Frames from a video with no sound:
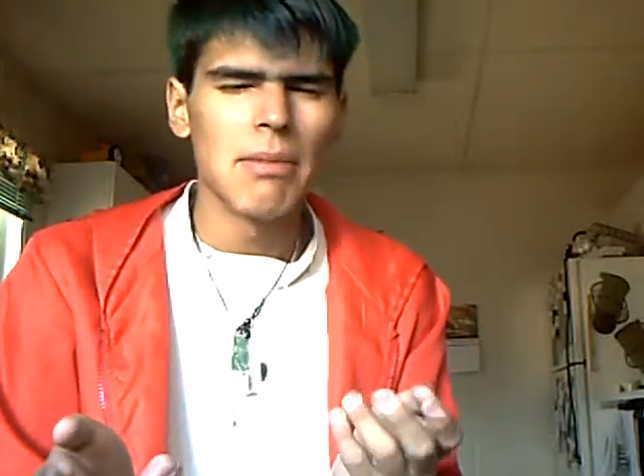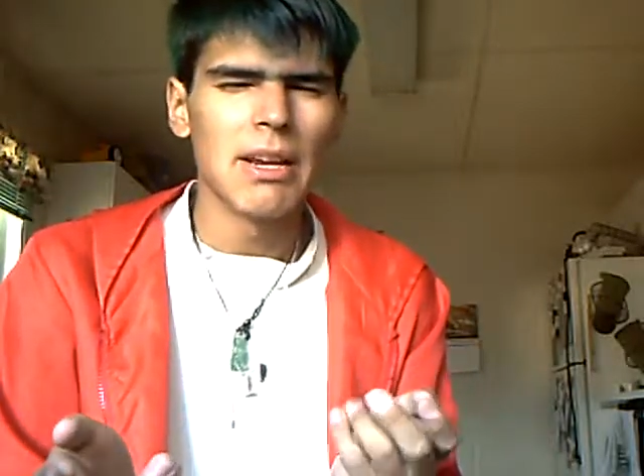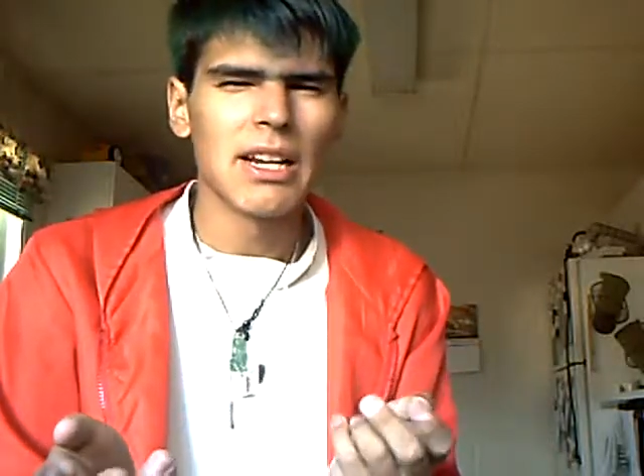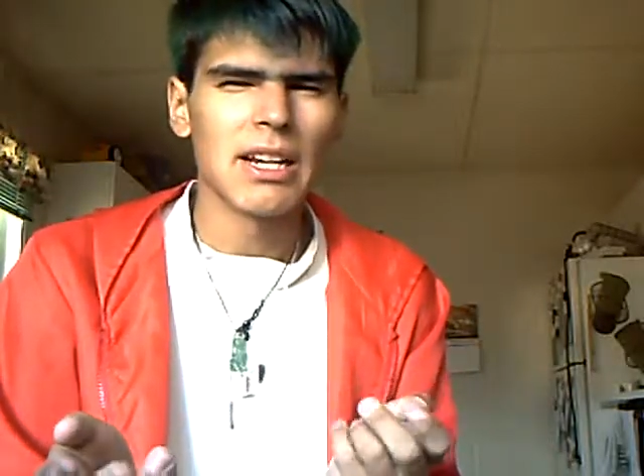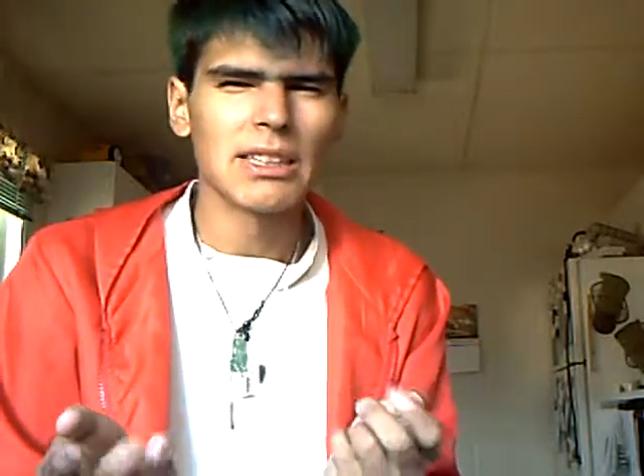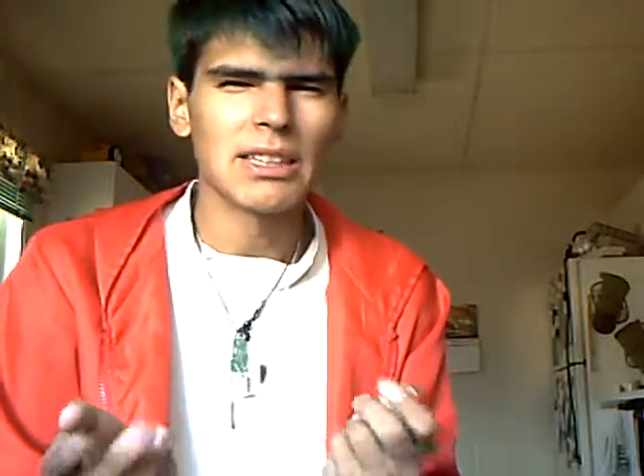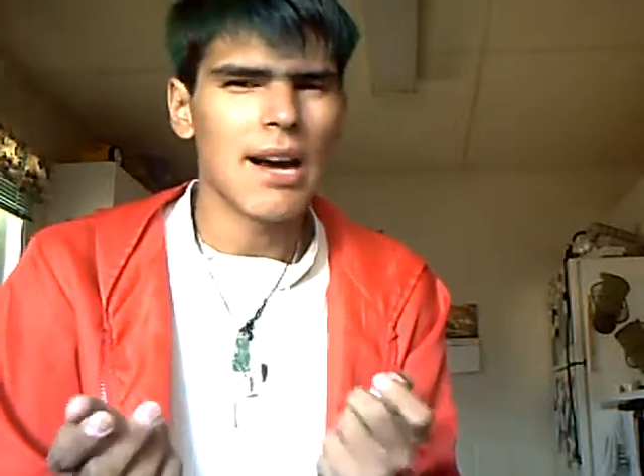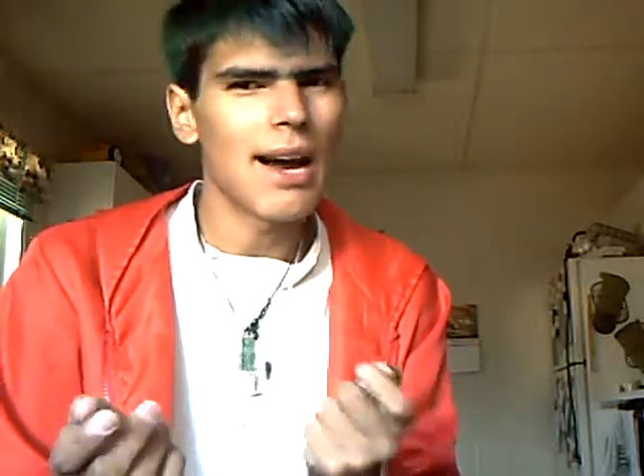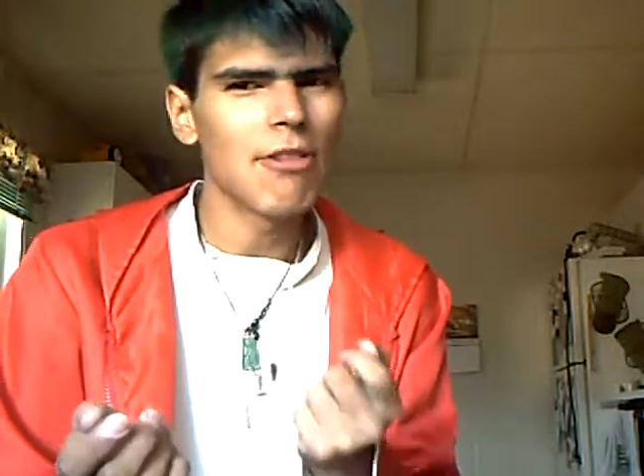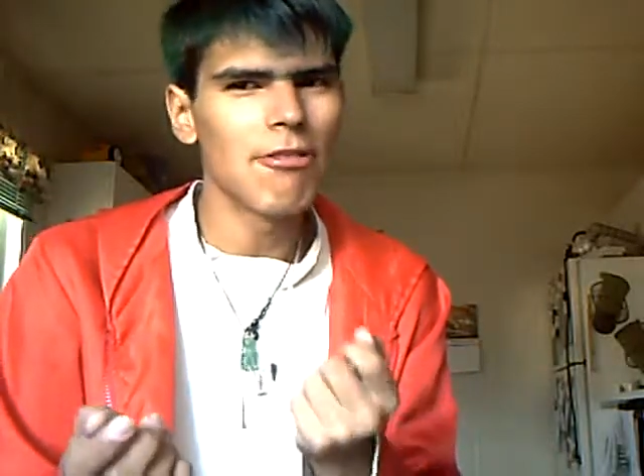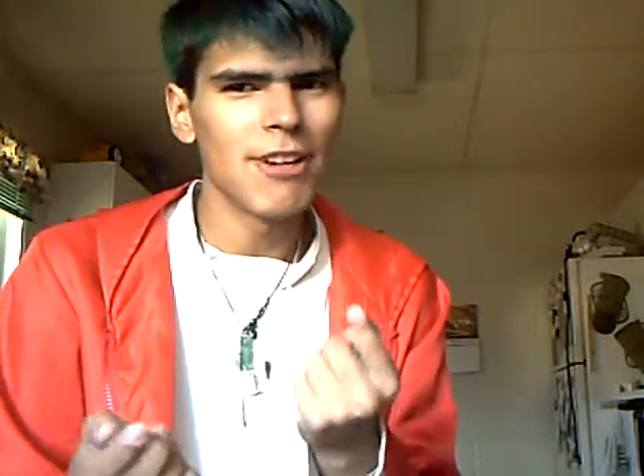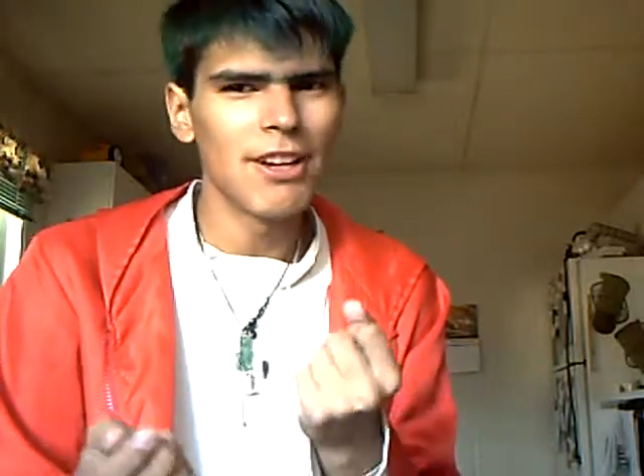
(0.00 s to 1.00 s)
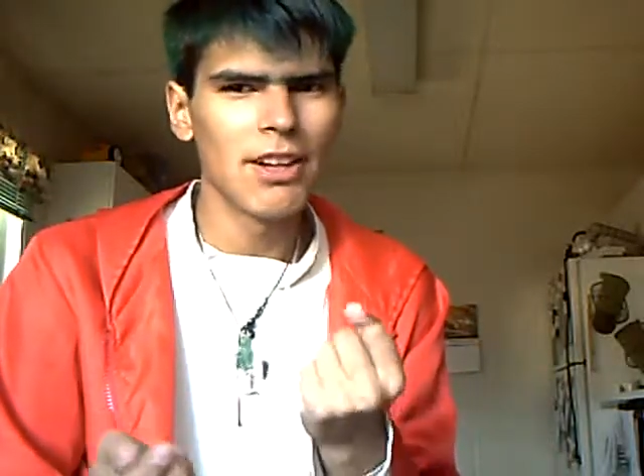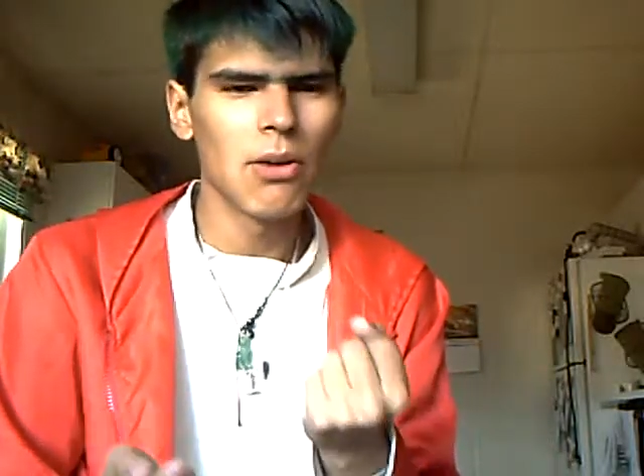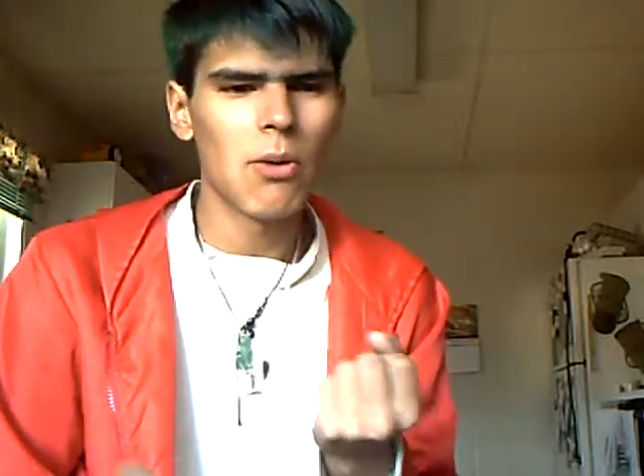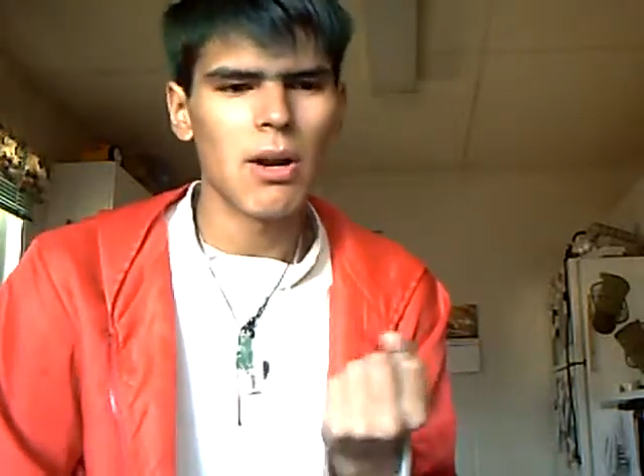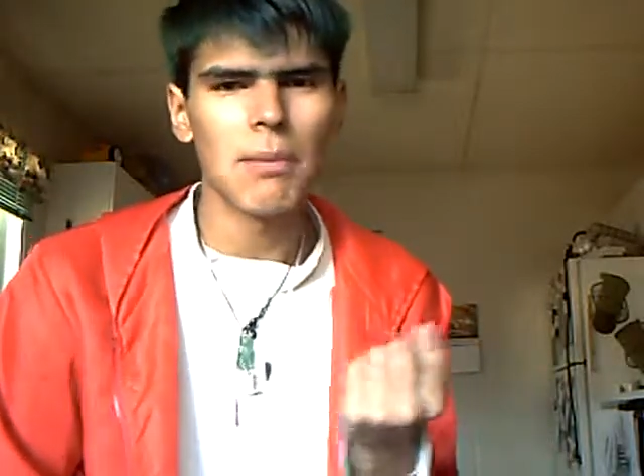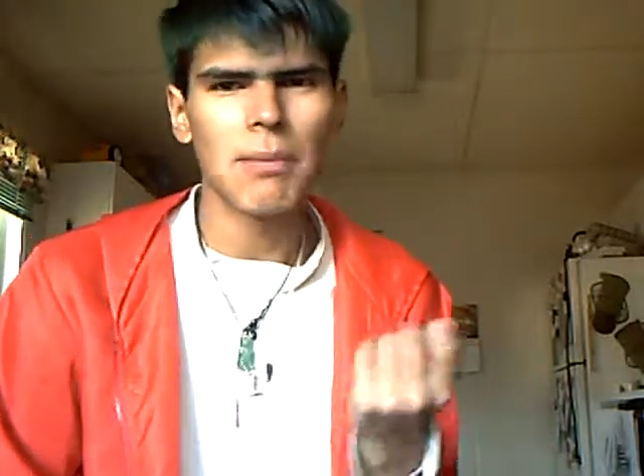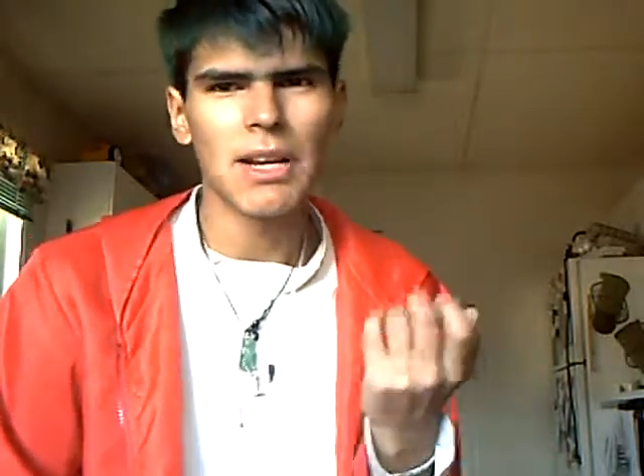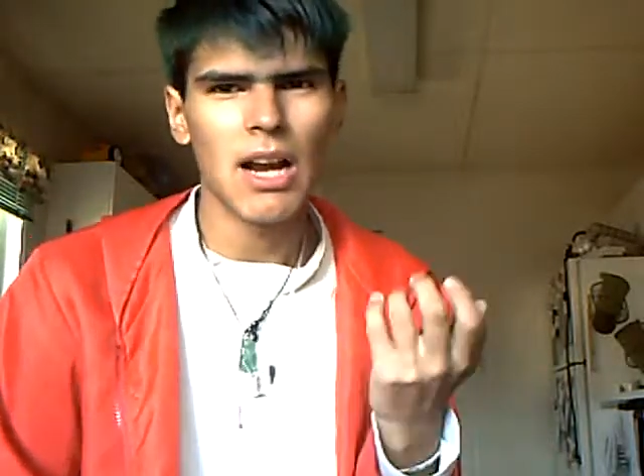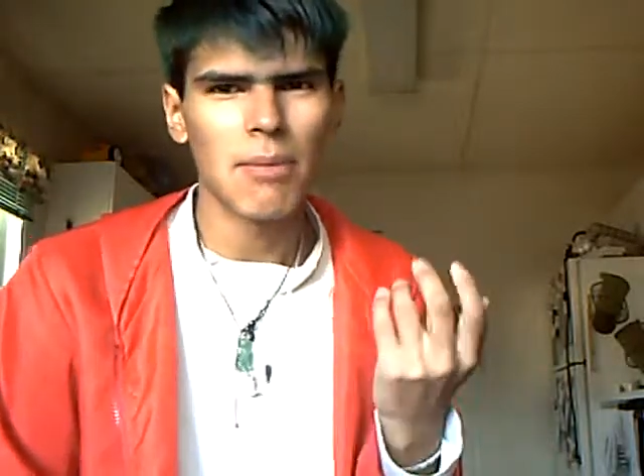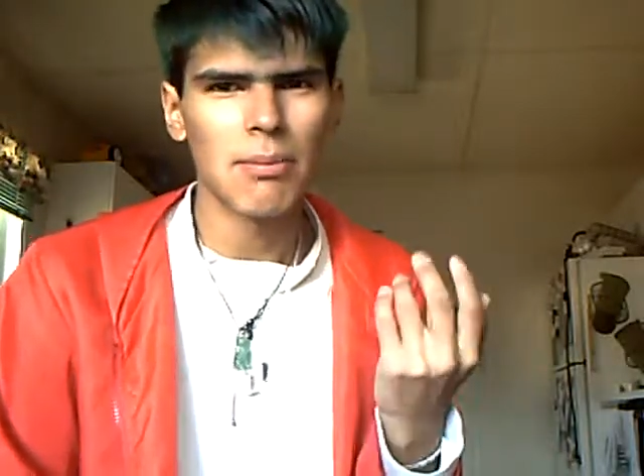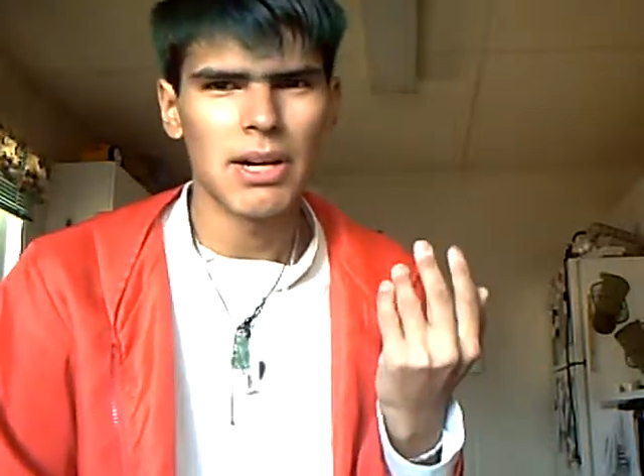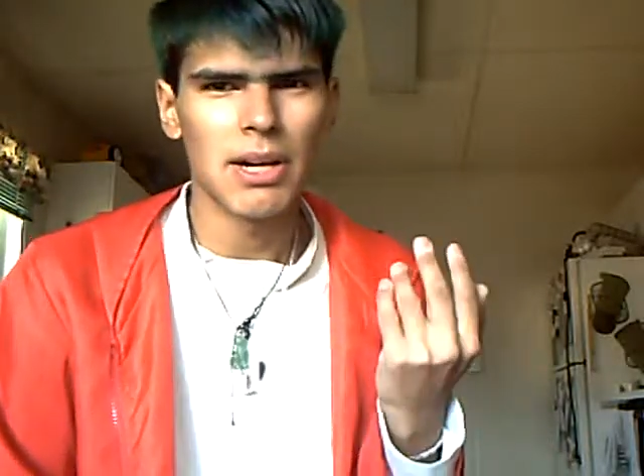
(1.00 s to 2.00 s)
because I really want to
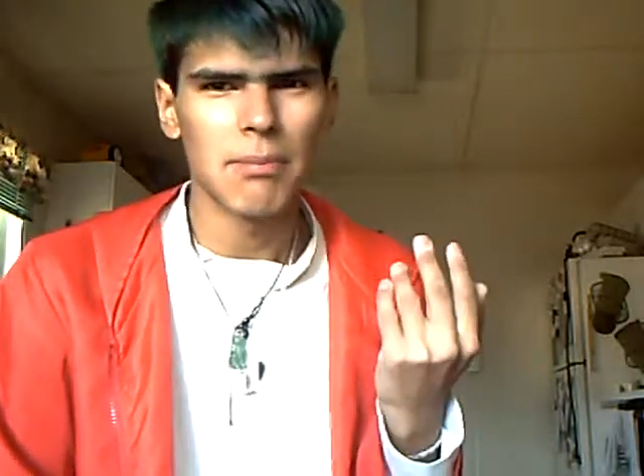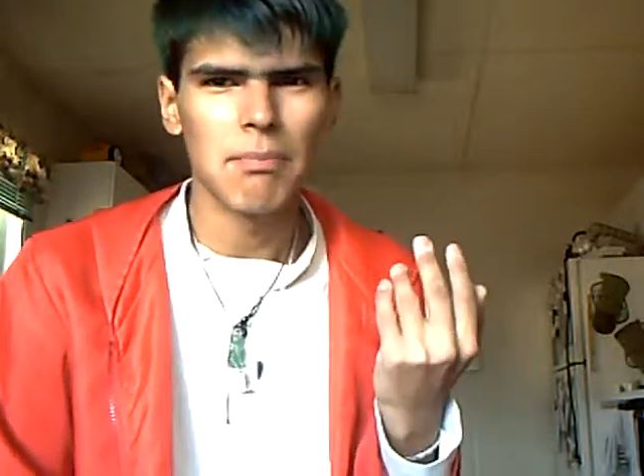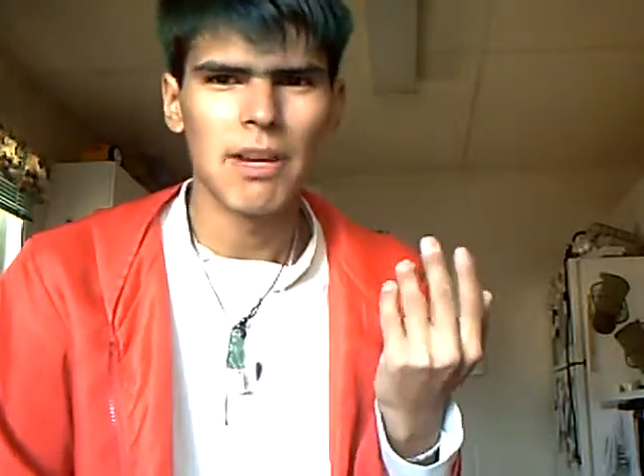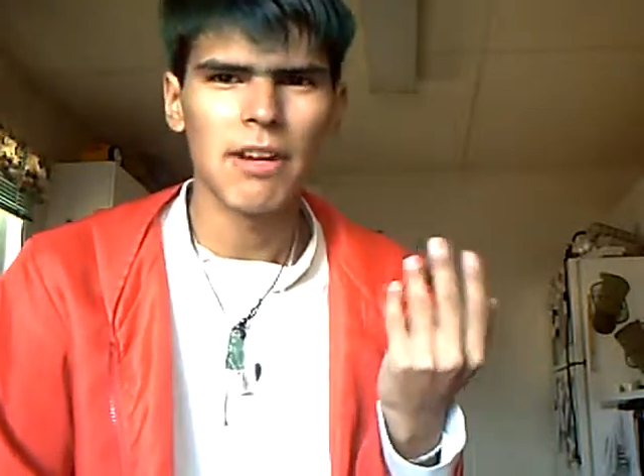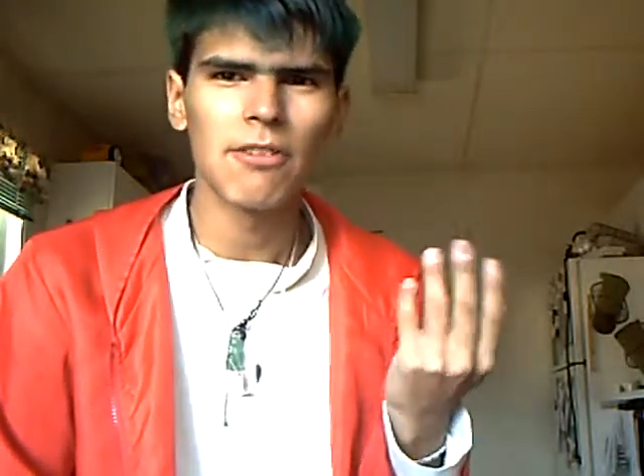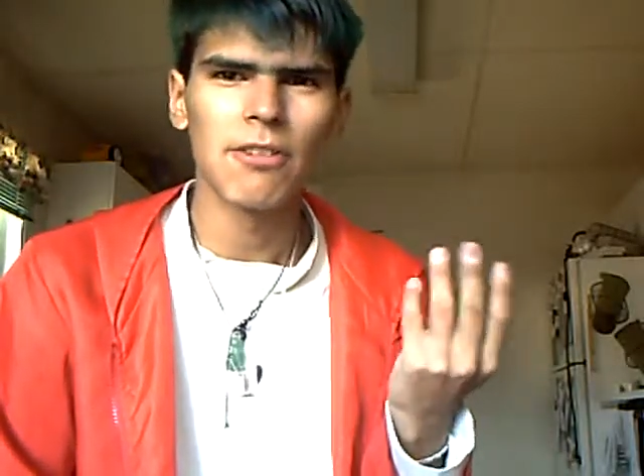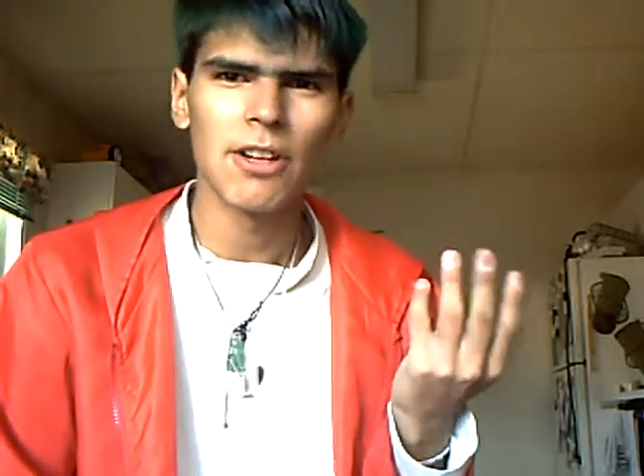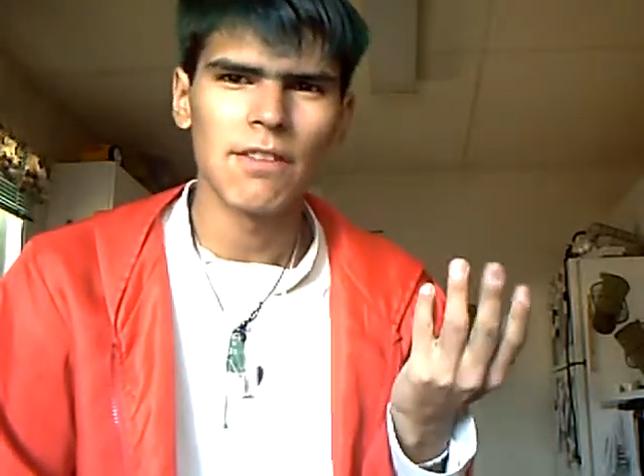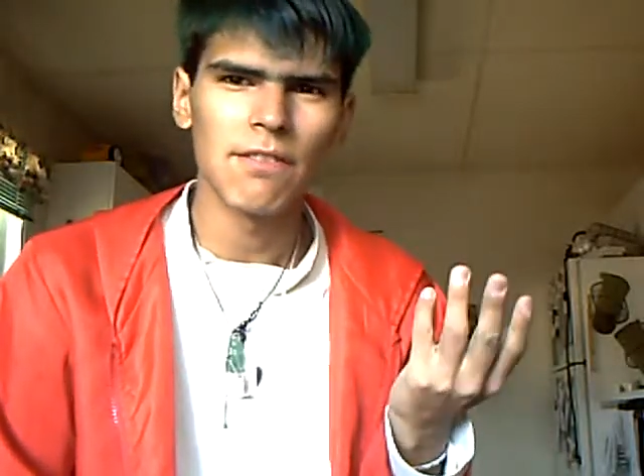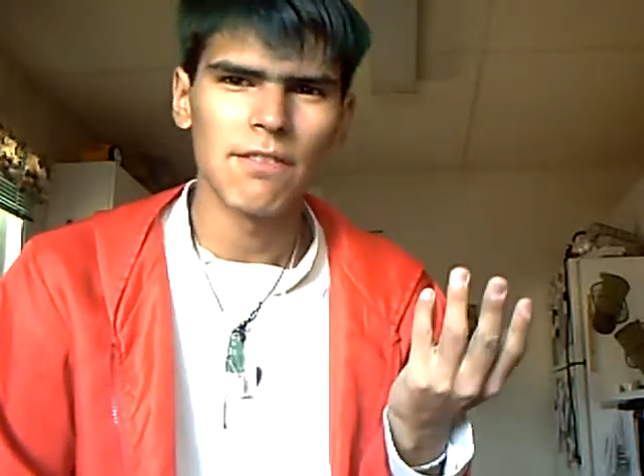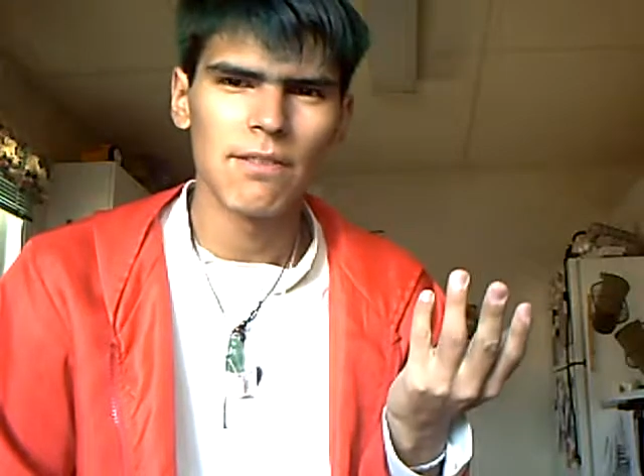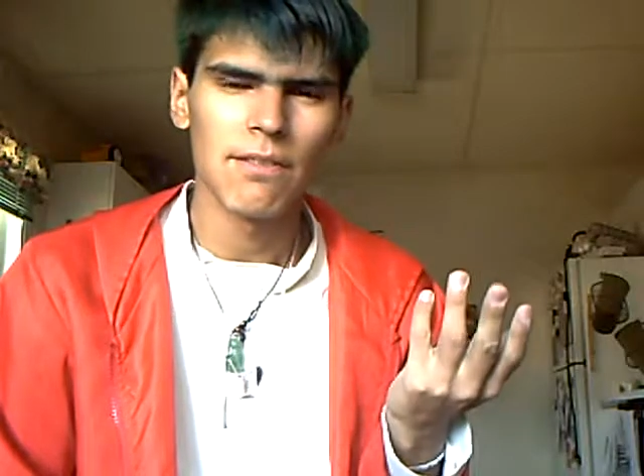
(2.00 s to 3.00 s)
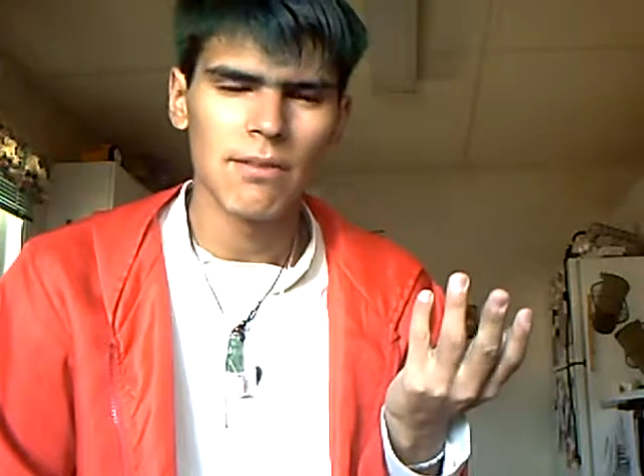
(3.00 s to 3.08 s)
become a Bigfoot